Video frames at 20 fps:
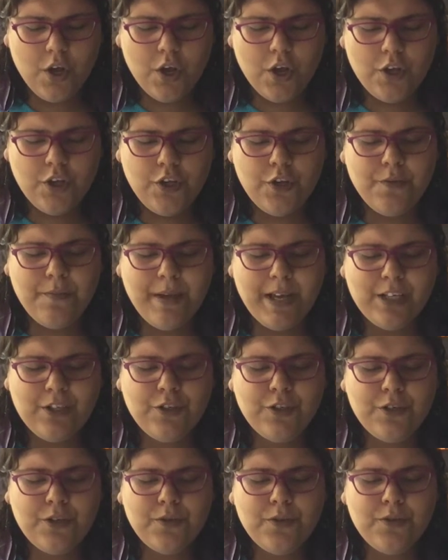You may
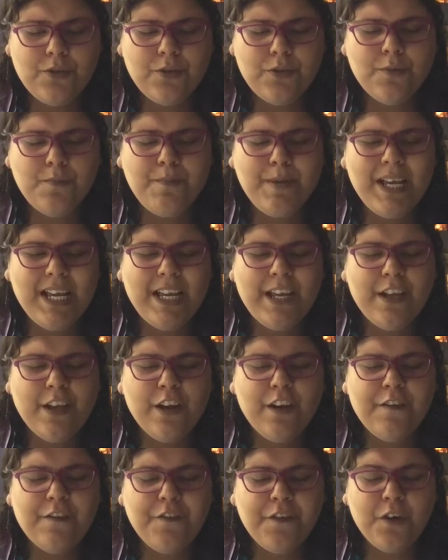choose to be
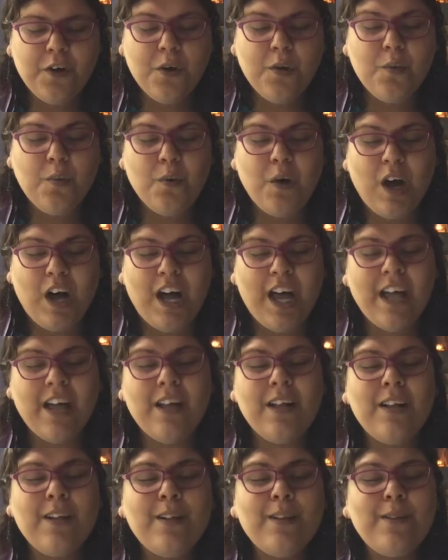here for a
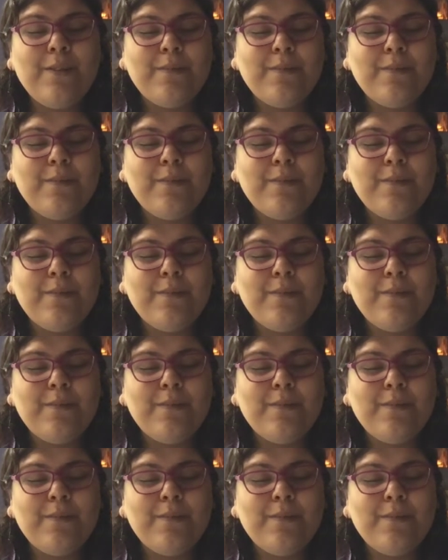while.